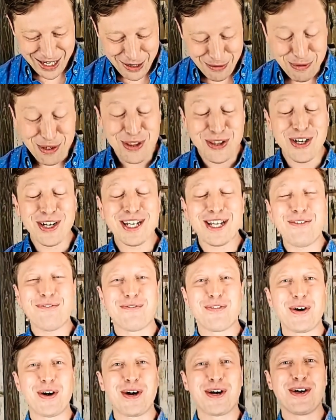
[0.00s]
We're looking
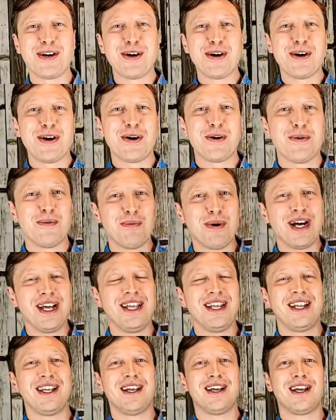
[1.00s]
for
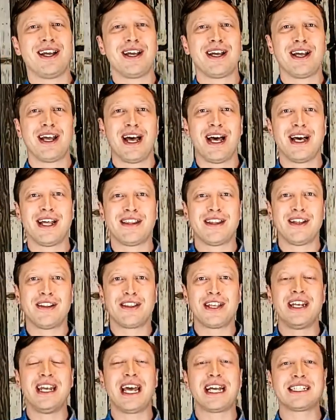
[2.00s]
what
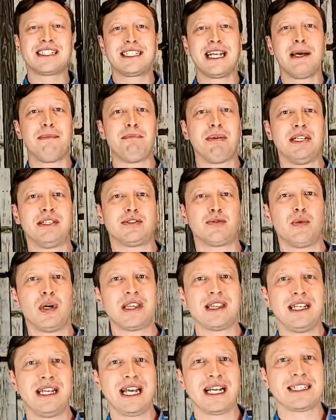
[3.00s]
the next step is,
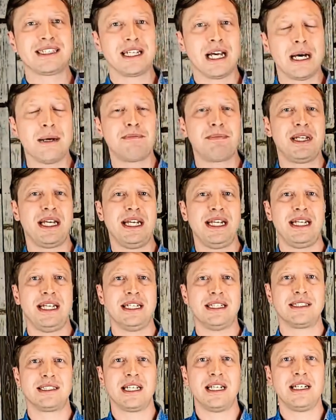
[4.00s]
what the next update
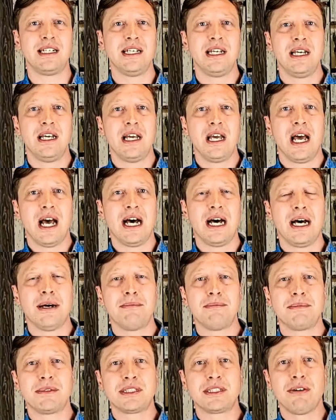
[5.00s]
is. And
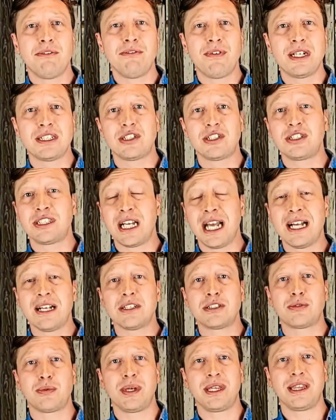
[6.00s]
some of us are
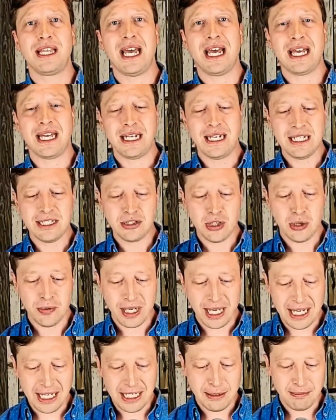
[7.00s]
challenged with that. And it's
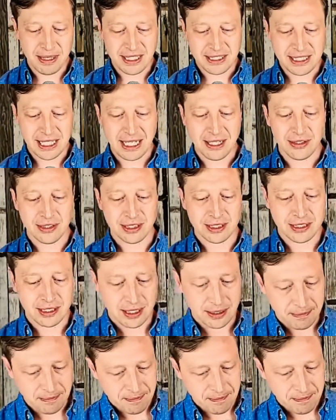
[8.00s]
okay to be challenged.